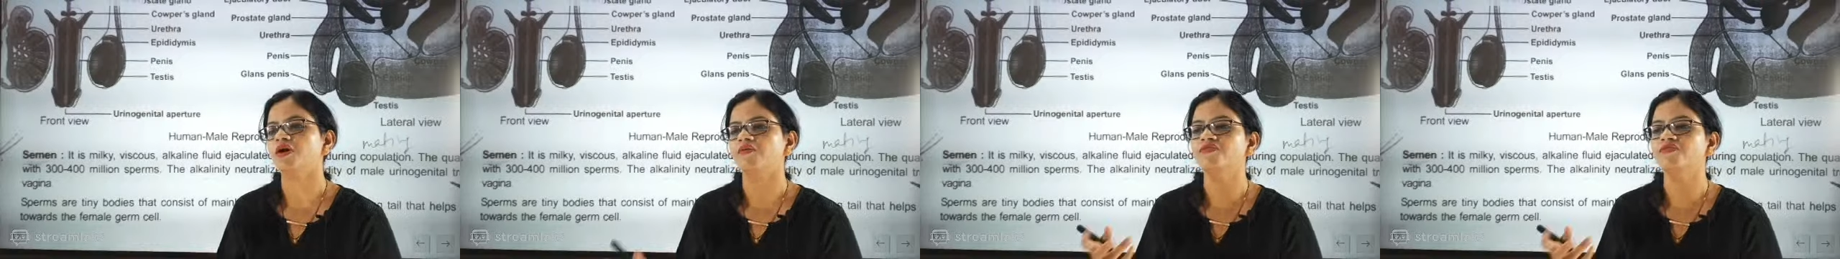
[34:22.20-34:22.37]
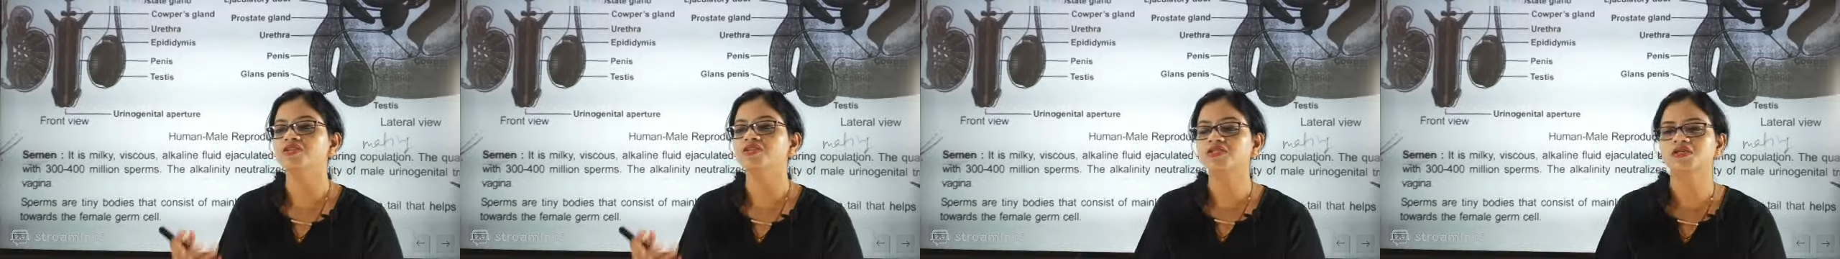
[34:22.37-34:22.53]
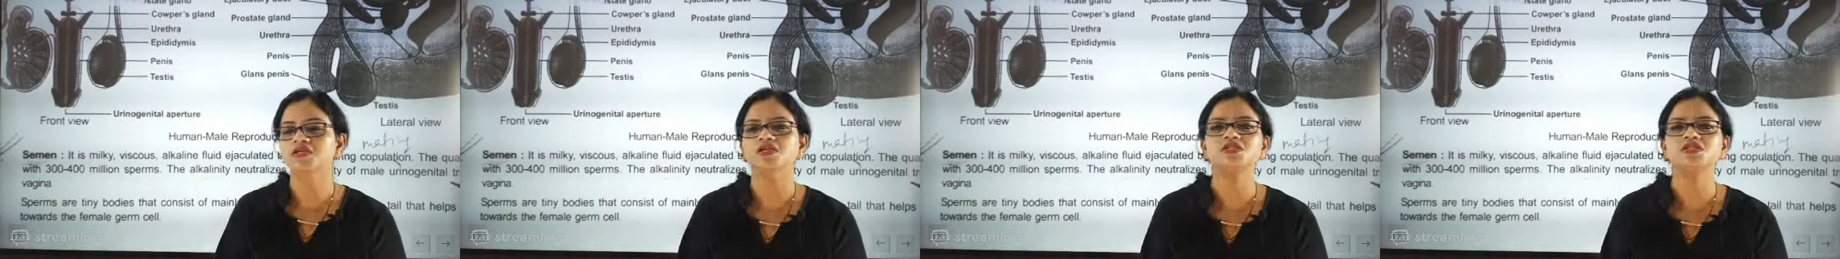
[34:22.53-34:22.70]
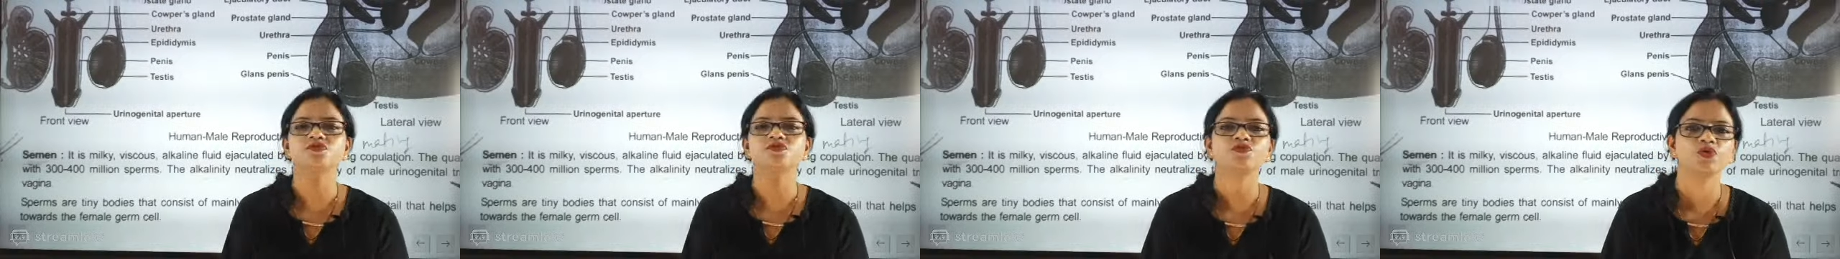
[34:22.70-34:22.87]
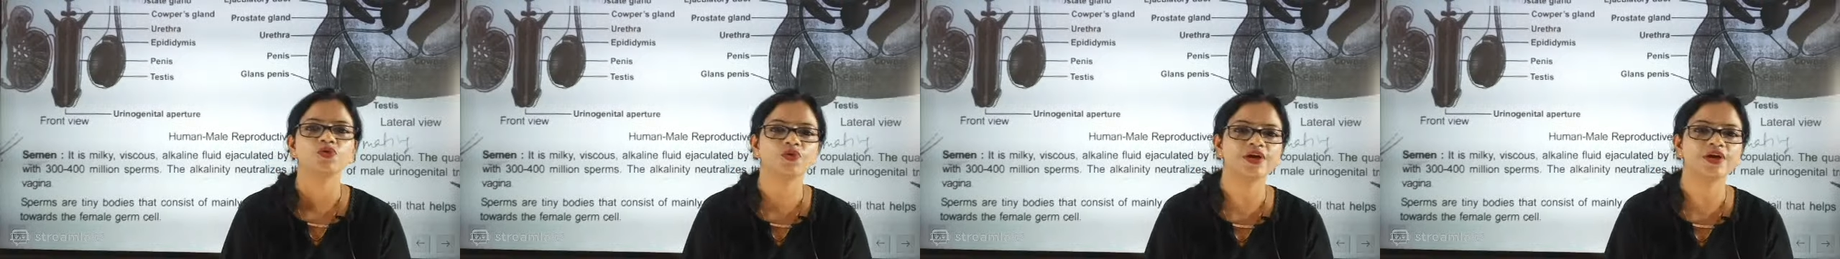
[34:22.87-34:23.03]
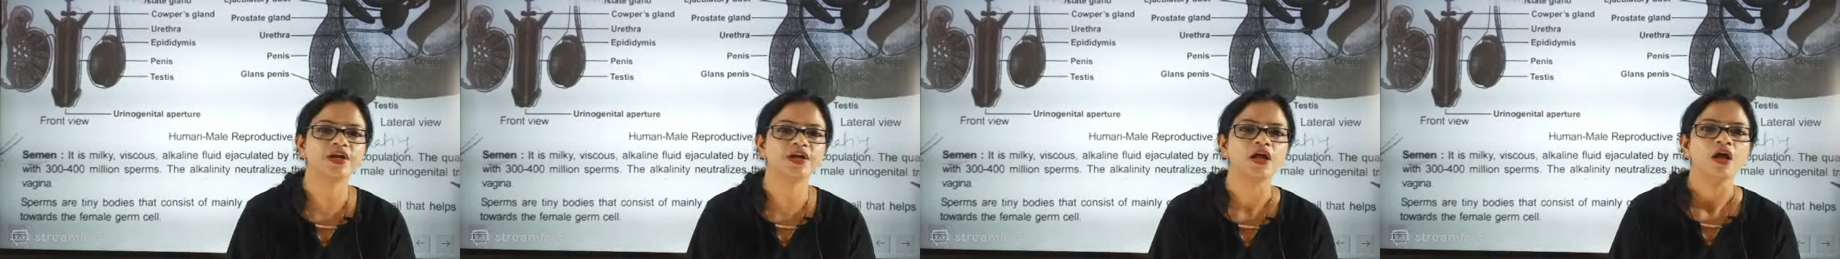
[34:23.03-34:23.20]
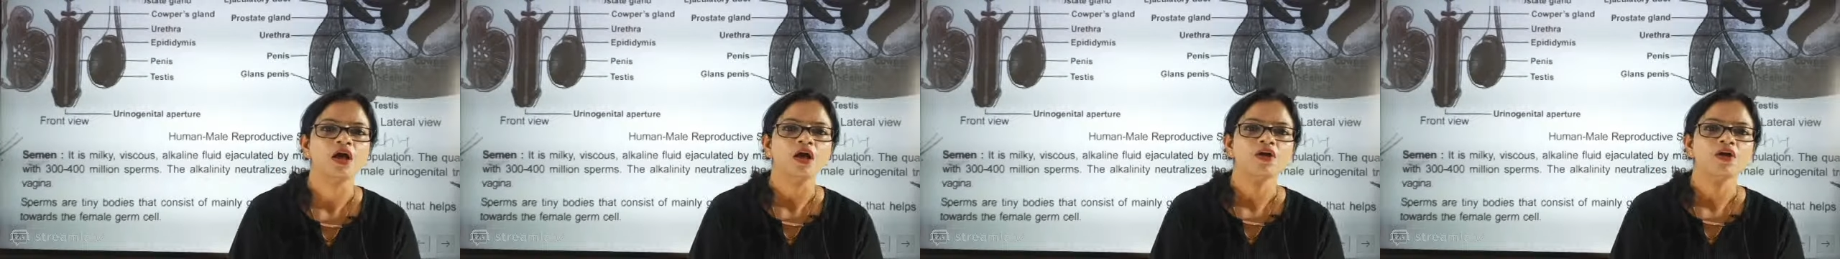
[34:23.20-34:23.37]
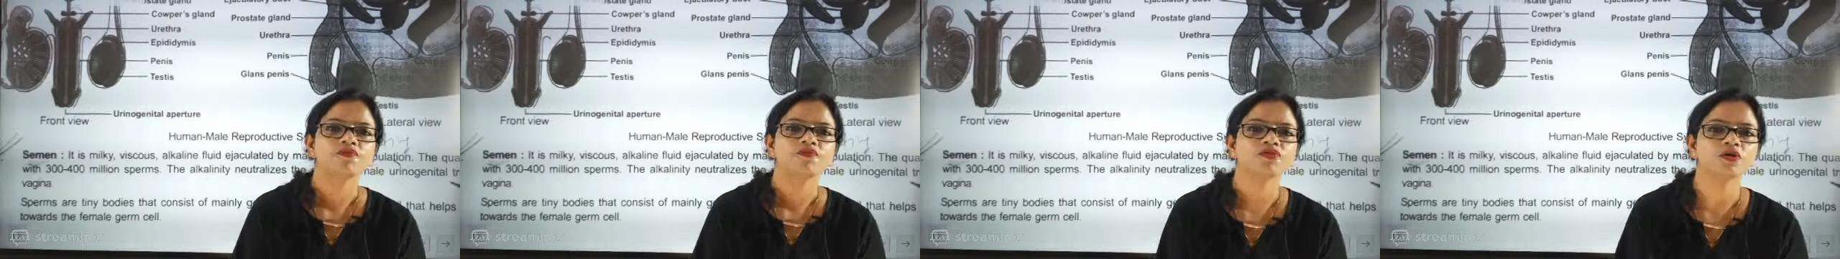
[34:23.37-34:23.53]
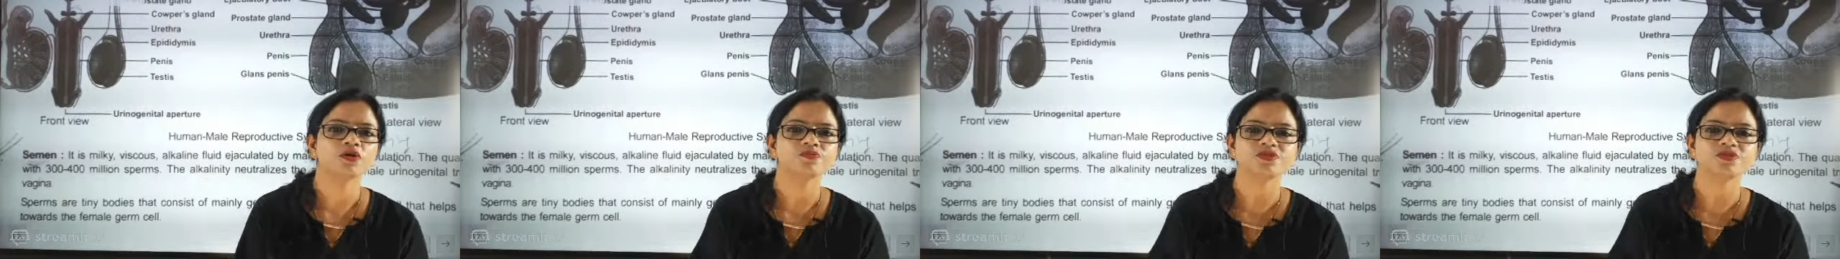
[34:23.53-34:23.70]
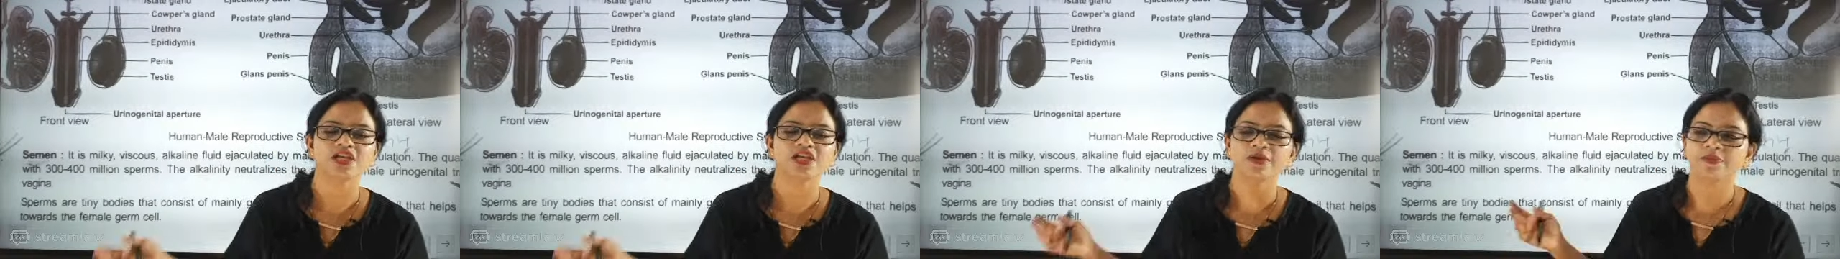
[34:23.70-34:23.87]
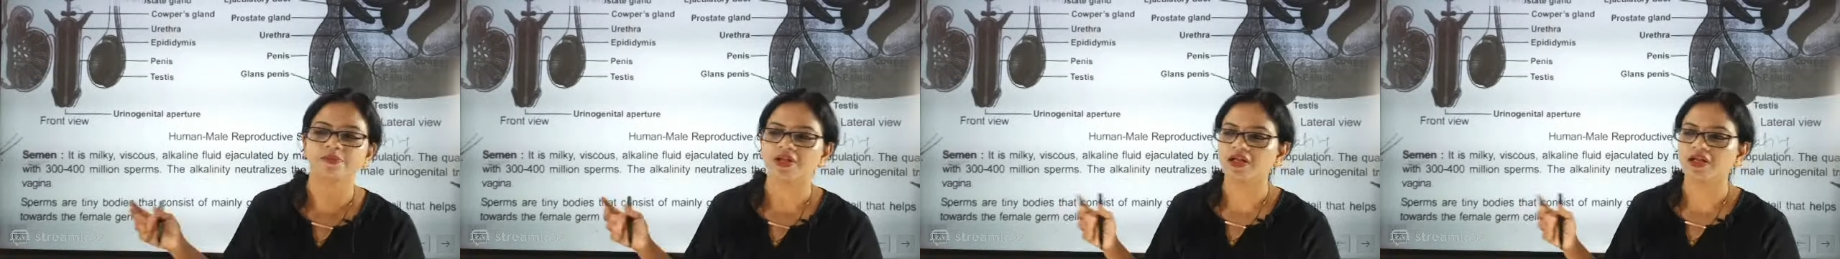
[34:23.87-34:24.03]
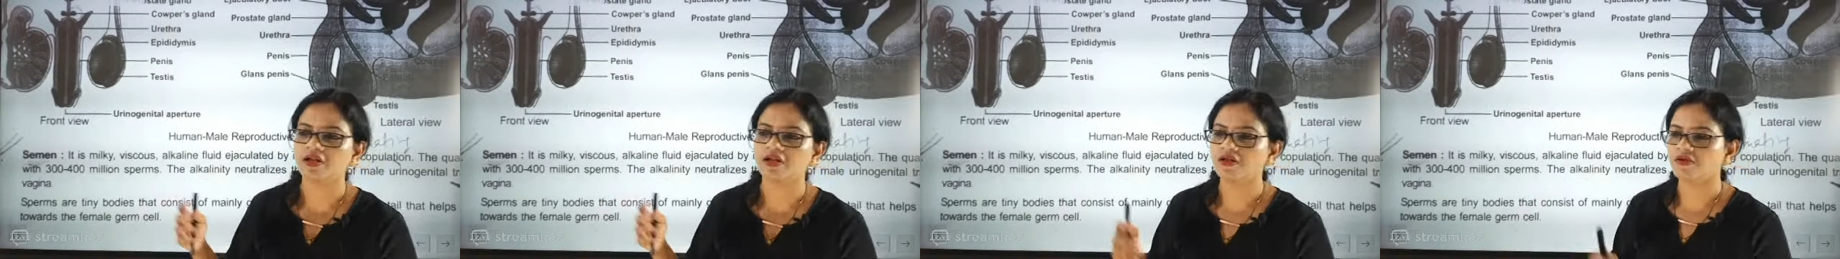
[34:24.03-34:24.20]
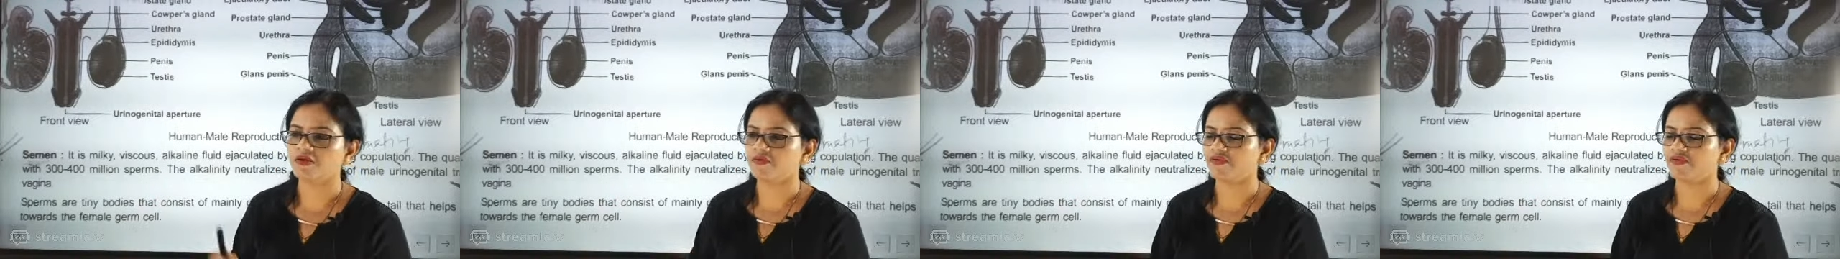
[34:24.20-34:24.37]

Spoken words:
viscous fluid from seminal